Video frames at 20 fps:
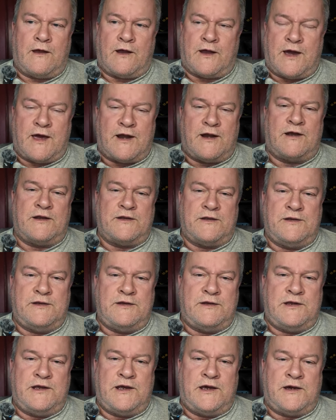I got on
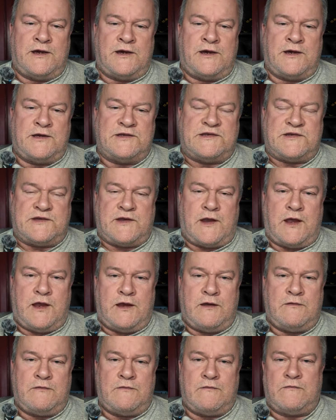the uh,
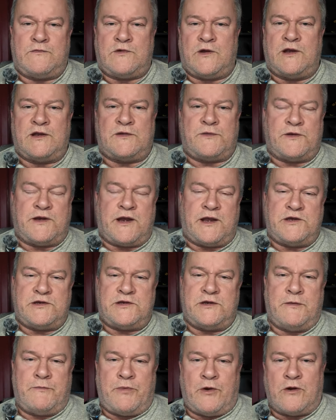state
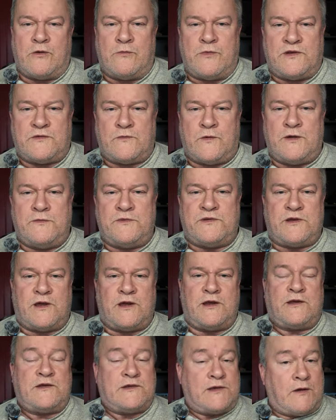transportation department's
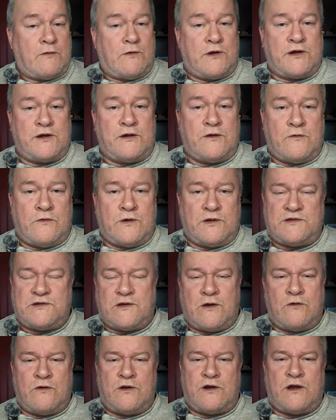website because I want to know what's
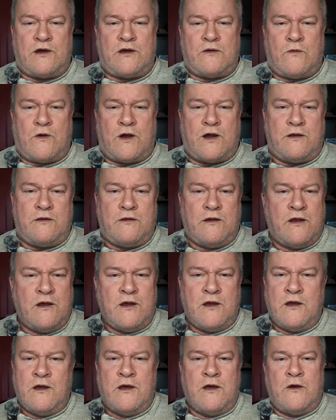going on. Why,
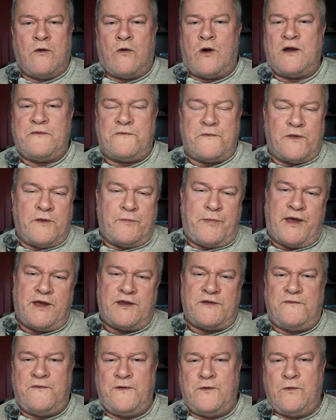why for the
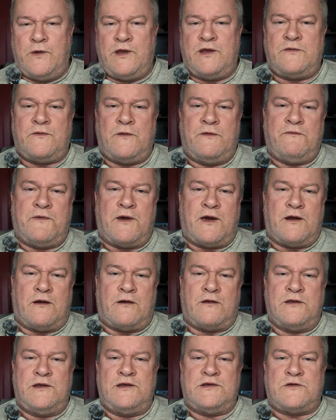past few weeks we've got
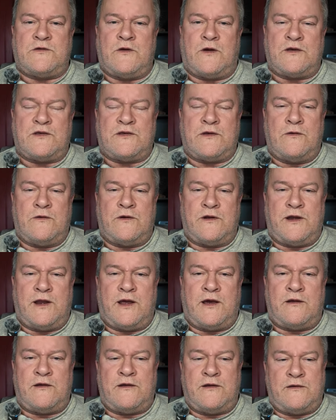all these trucks going
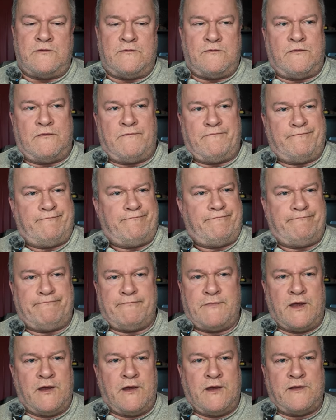down and
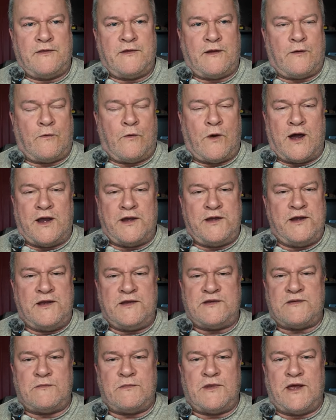they're
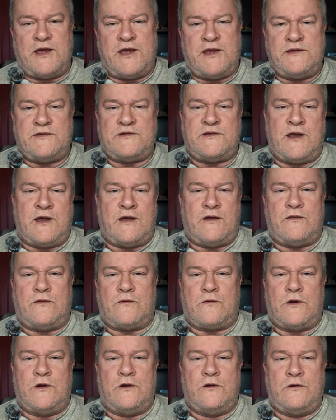widening some lanes down
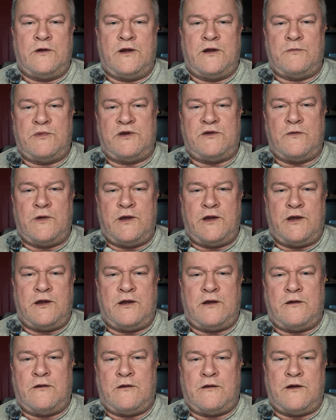the road in between
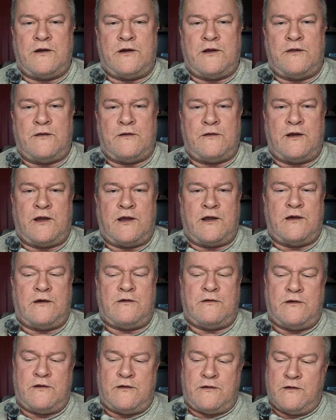here and another
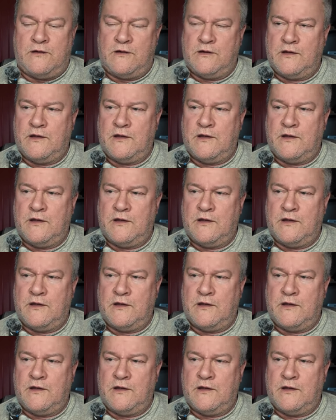town, and